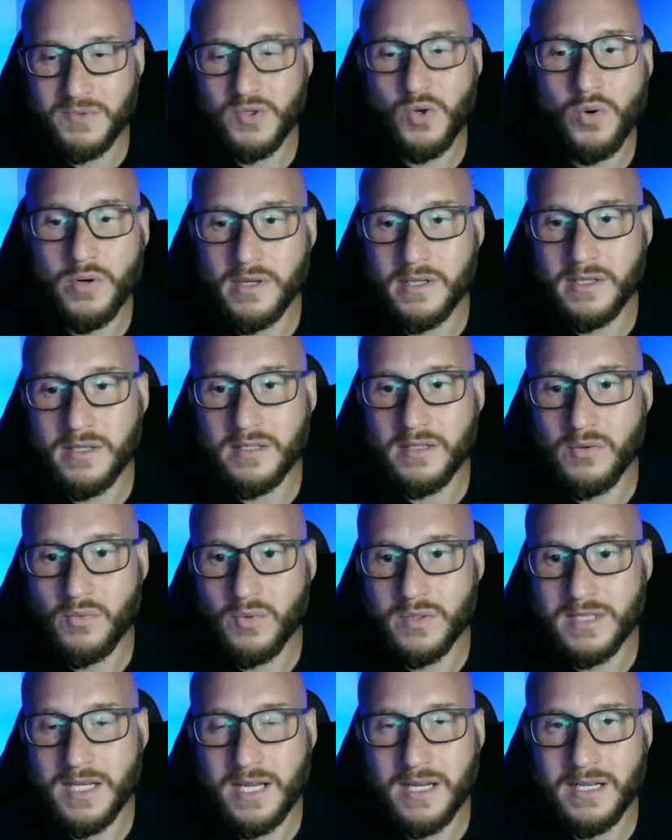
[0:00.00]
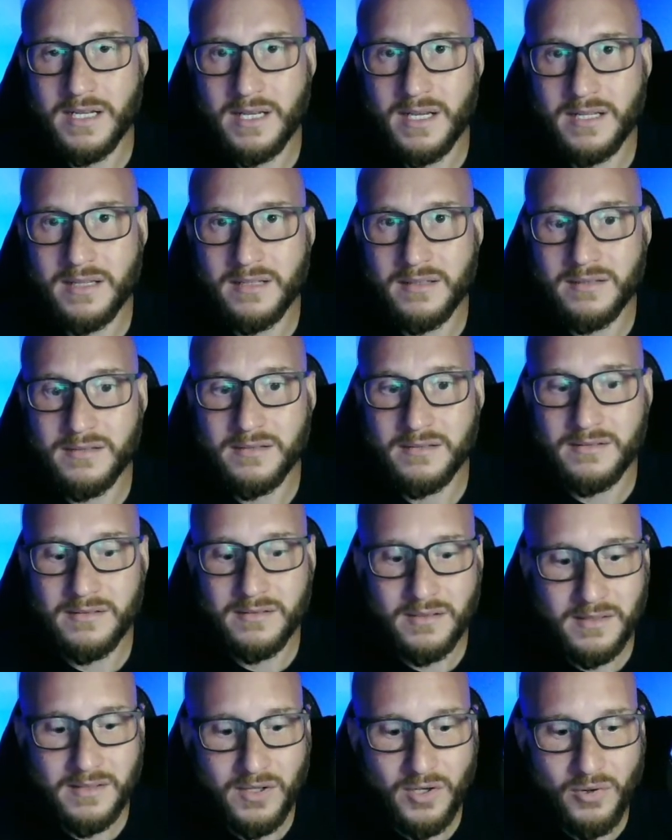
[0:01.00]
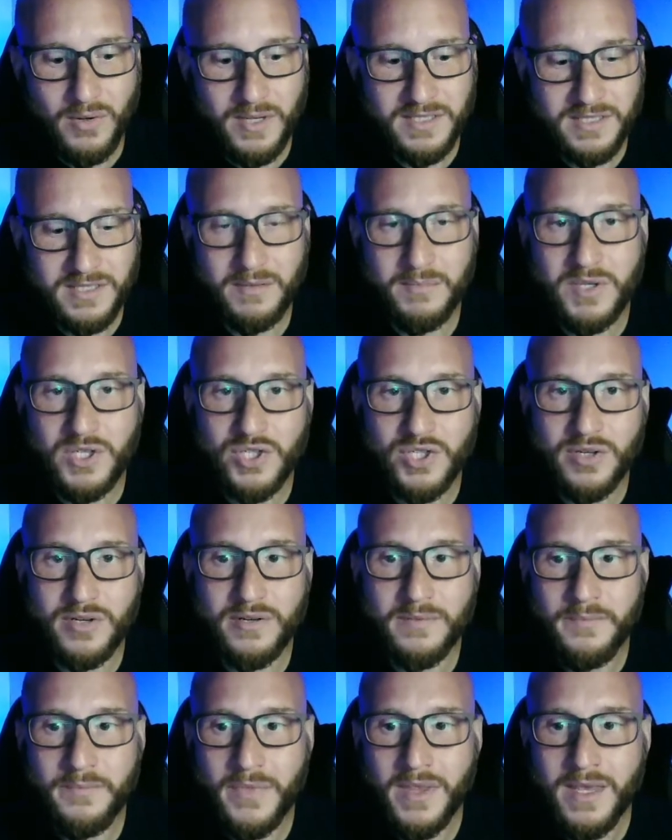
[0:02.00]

Gordon was on the as commissioner.